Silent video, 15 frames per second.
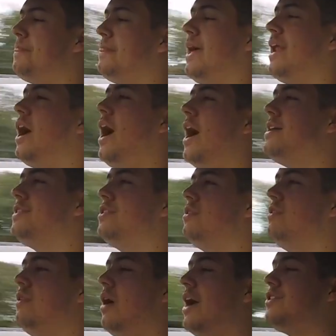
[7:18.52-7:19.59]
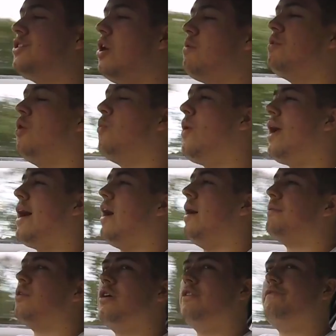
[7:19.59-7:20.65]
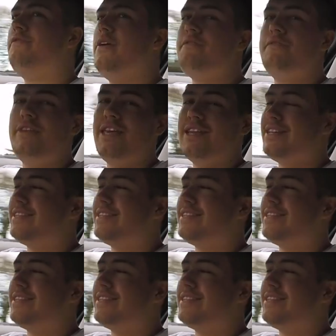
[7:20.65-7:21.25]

And I don't know where. I'm going 50 and a